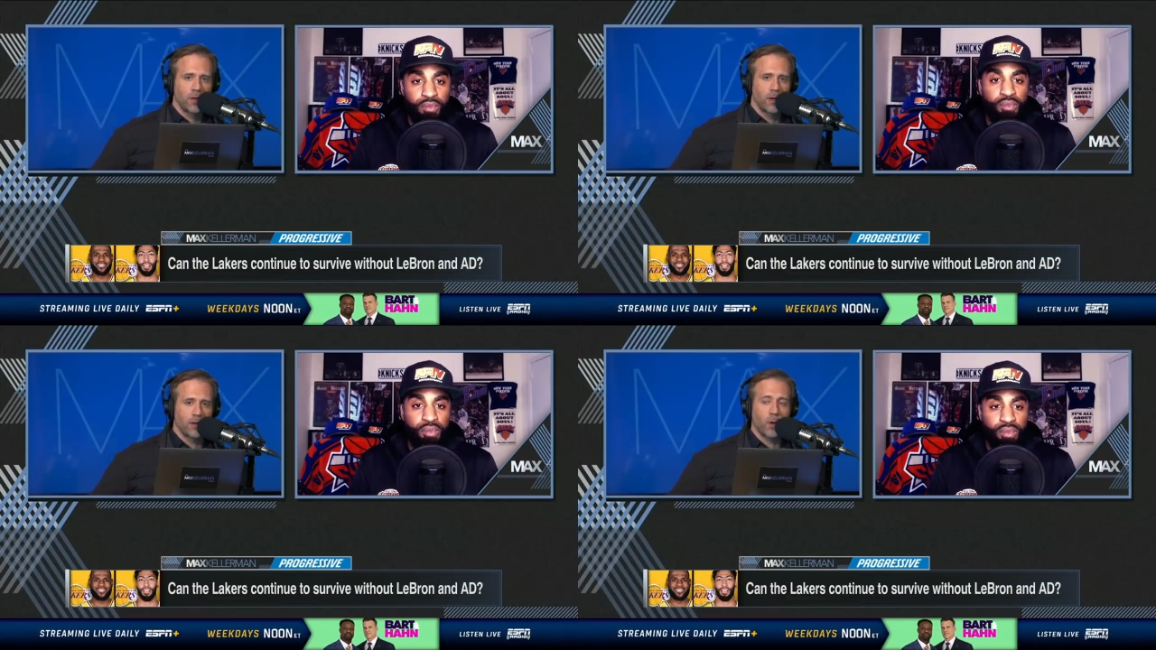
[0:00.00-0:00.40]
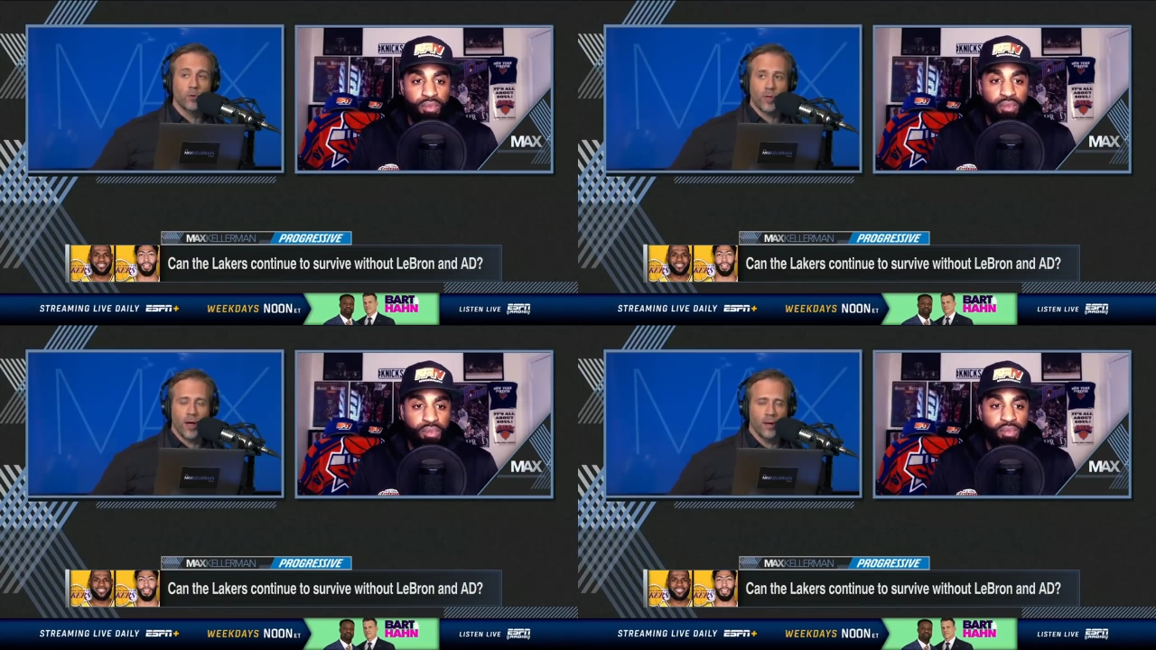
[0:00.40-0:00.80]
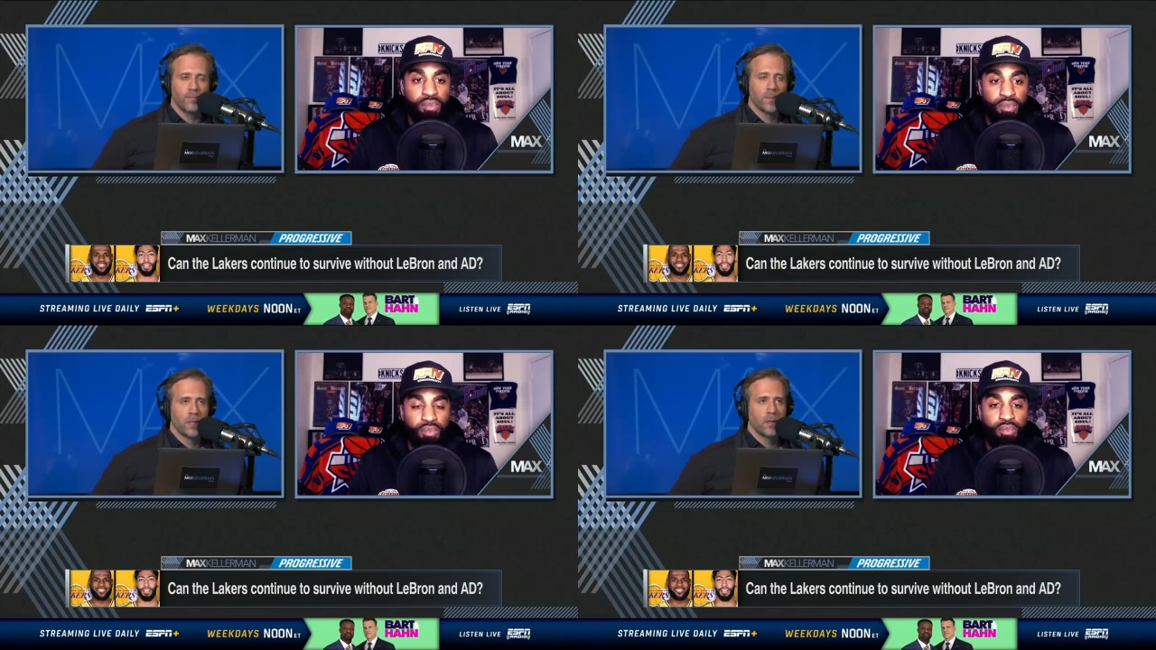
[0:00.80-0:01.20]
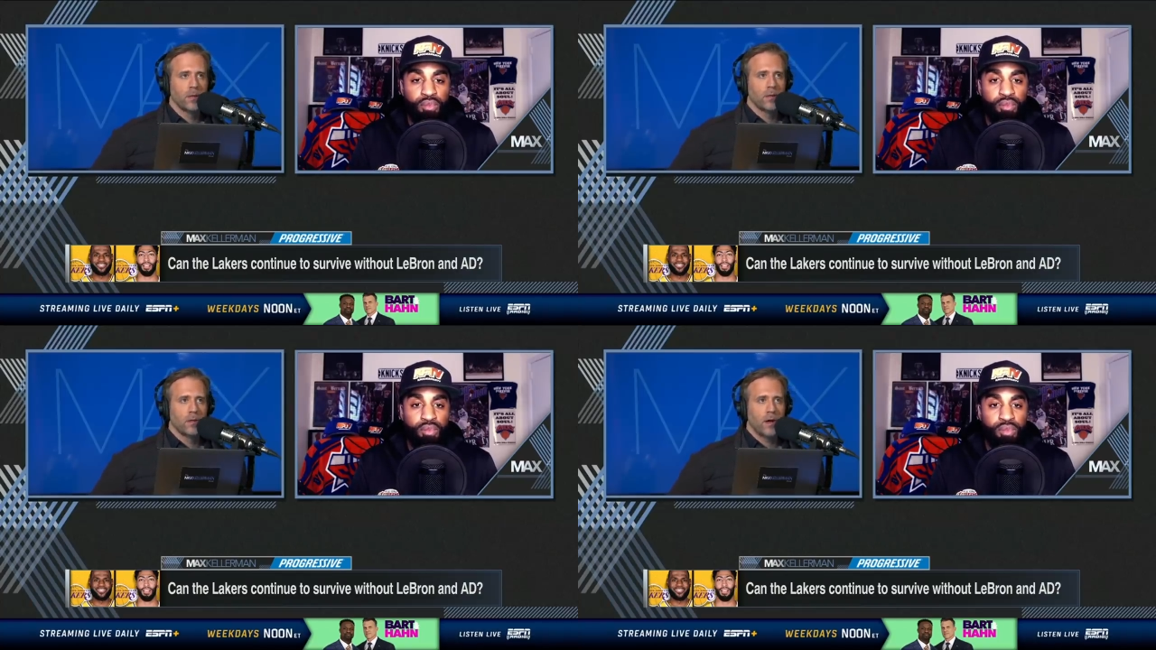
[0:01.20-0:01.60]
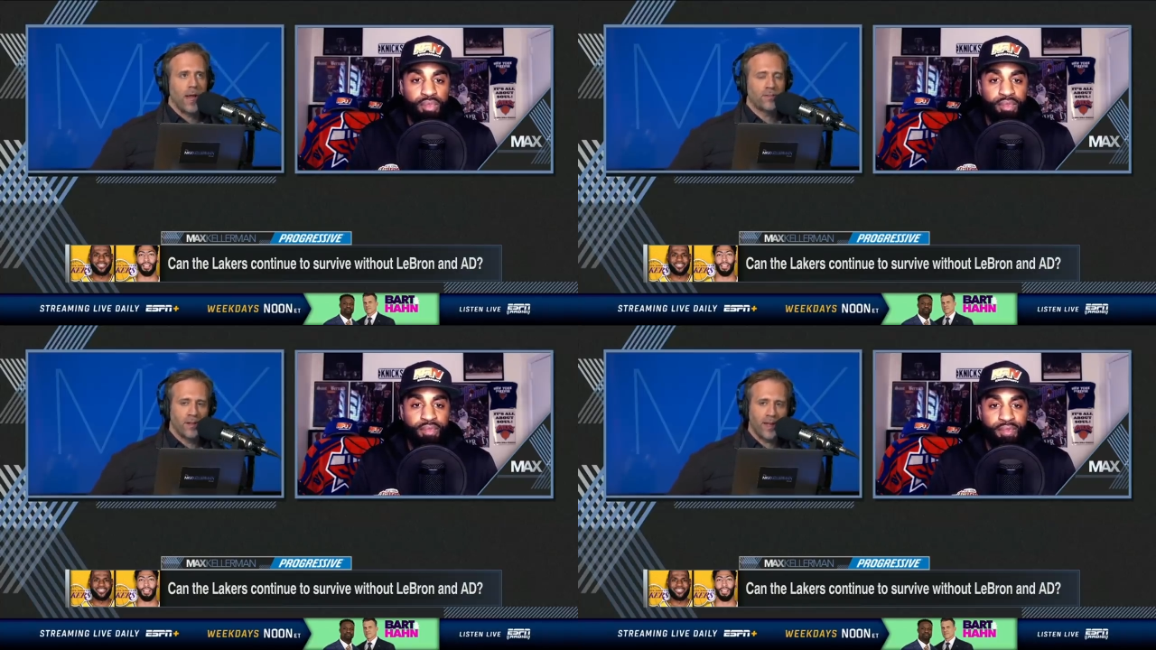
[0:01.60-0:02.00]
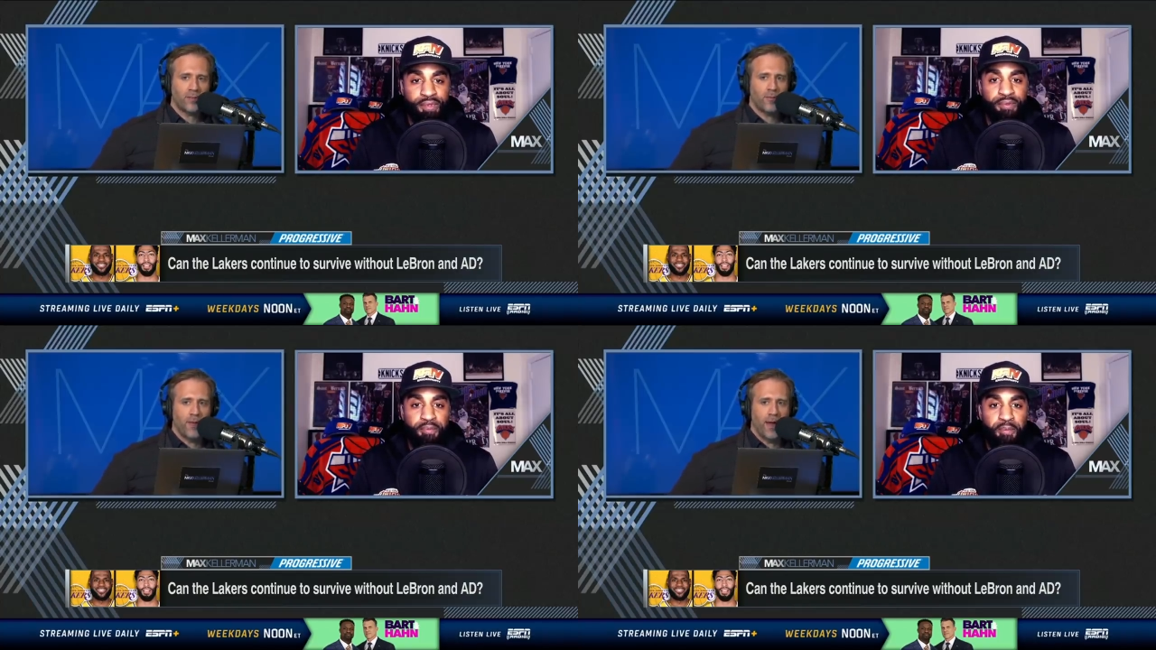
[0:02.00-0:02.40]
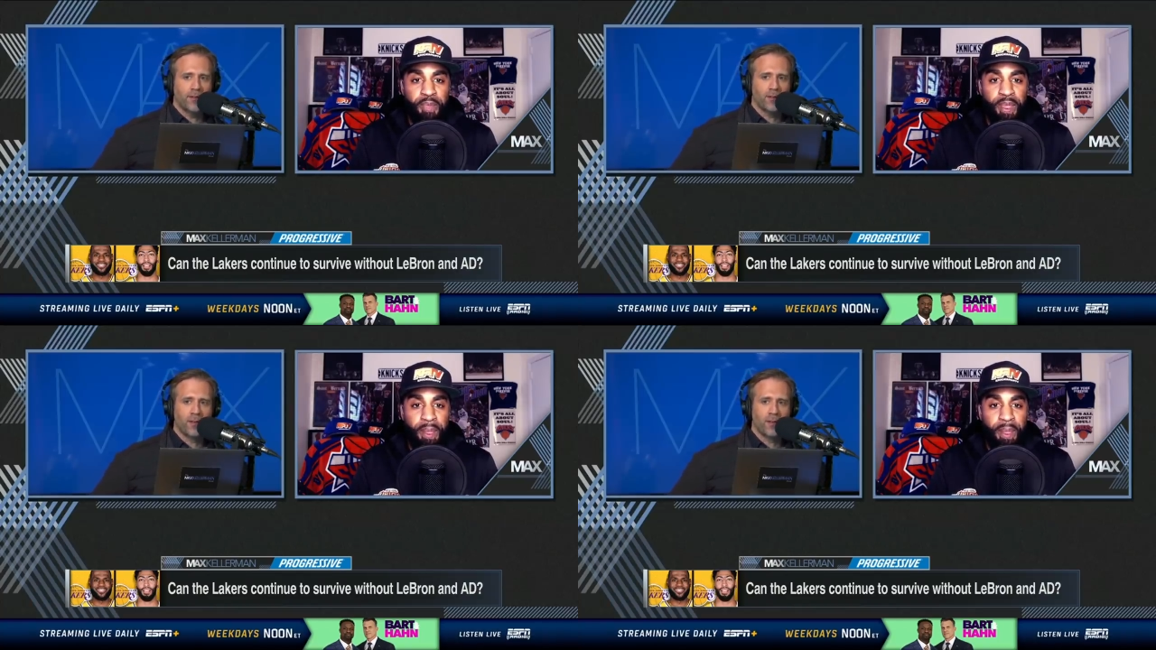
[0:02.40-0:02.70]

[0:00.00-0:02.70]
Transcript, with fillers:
Speaker 1: uh, it goes on as a Knicks fan, does